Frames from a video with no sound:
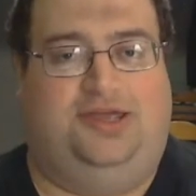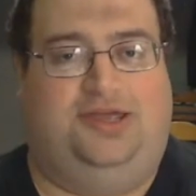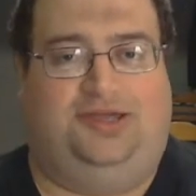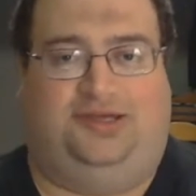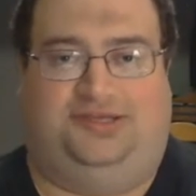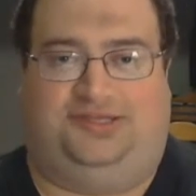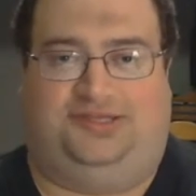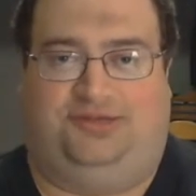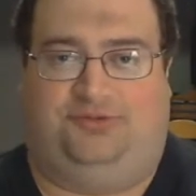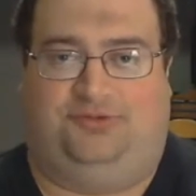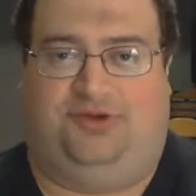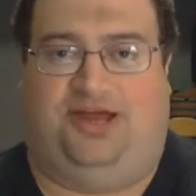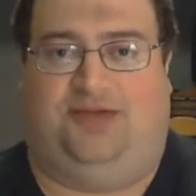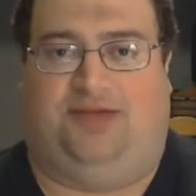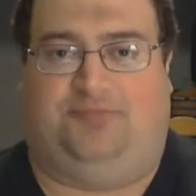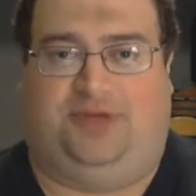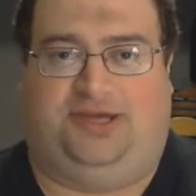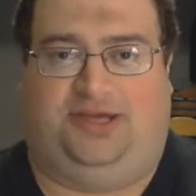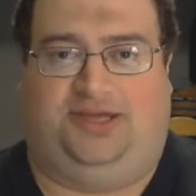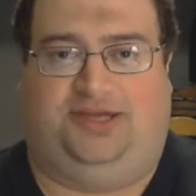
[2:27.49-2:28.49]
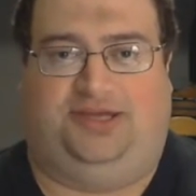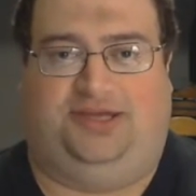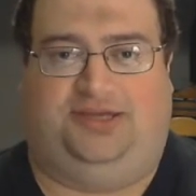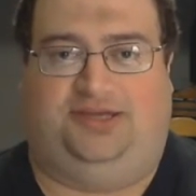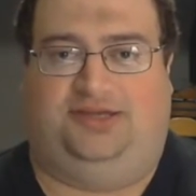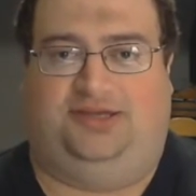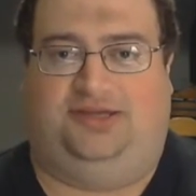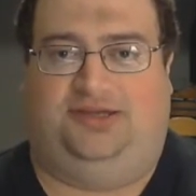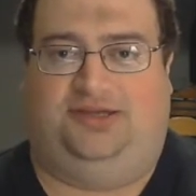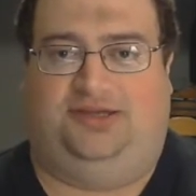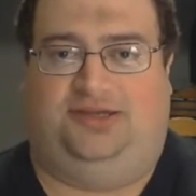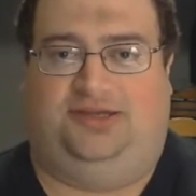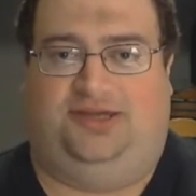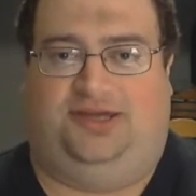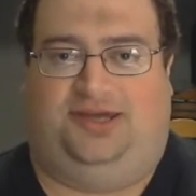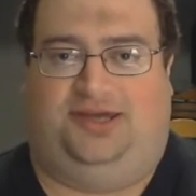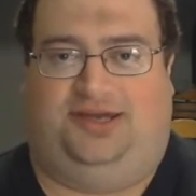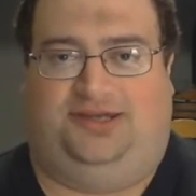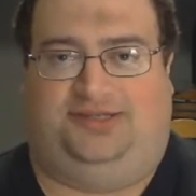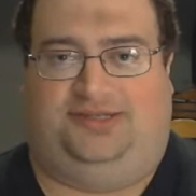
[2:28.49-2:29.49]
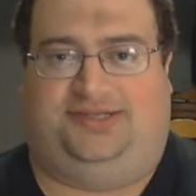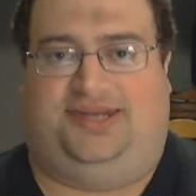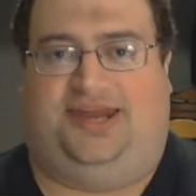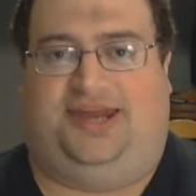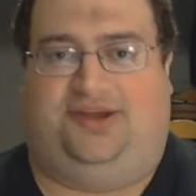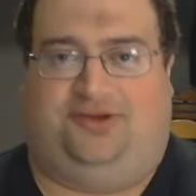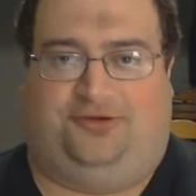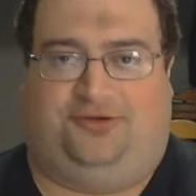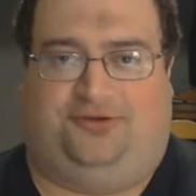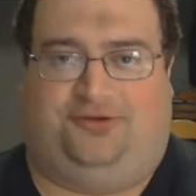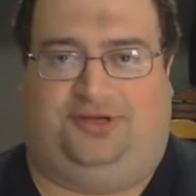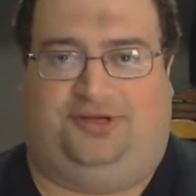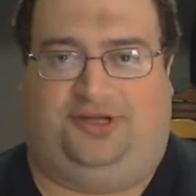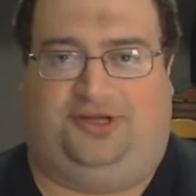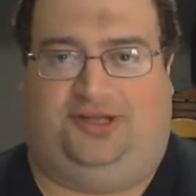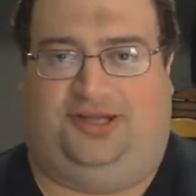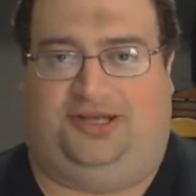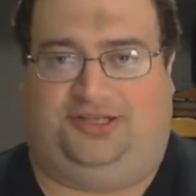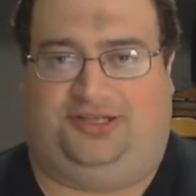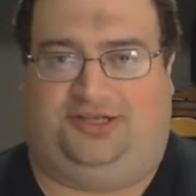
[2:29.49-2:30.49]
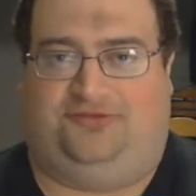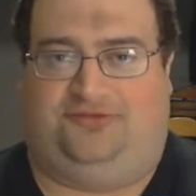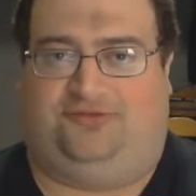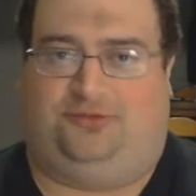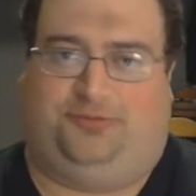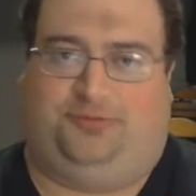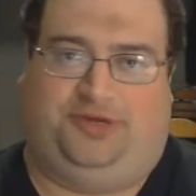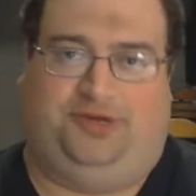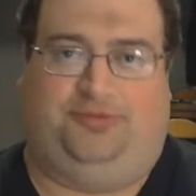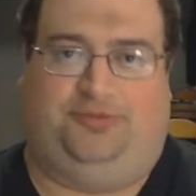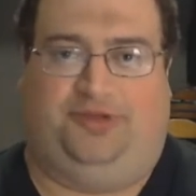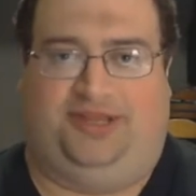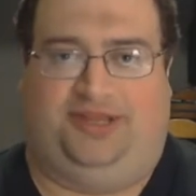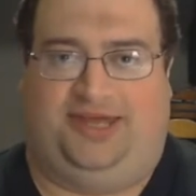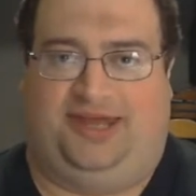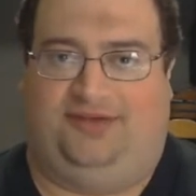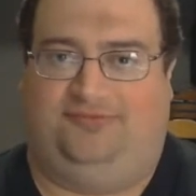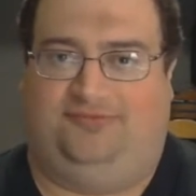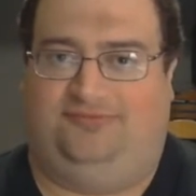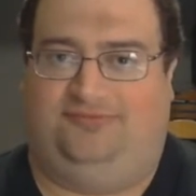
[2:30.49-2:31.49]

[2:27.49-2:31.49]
because they would not be in the standard collection for people that,